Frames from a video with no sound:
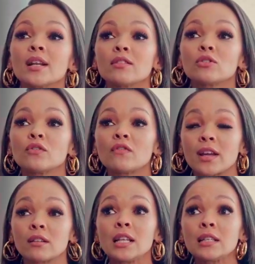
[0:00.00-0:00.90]
glad that you
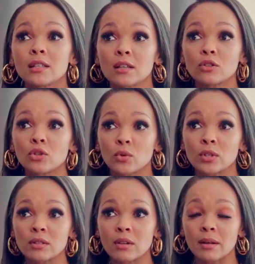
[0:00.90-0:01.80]
finally settled your
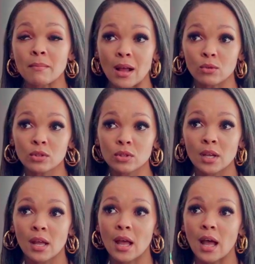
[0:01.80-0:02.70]
amount.
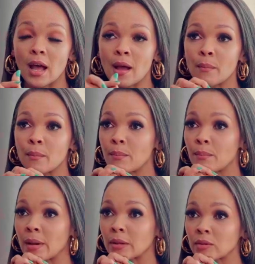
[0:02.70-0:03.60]

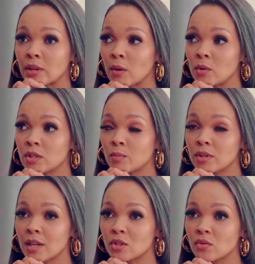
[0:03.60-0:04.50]
But can we just
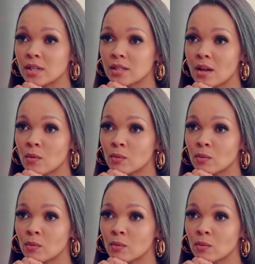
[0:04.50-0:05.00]
put that to rest now?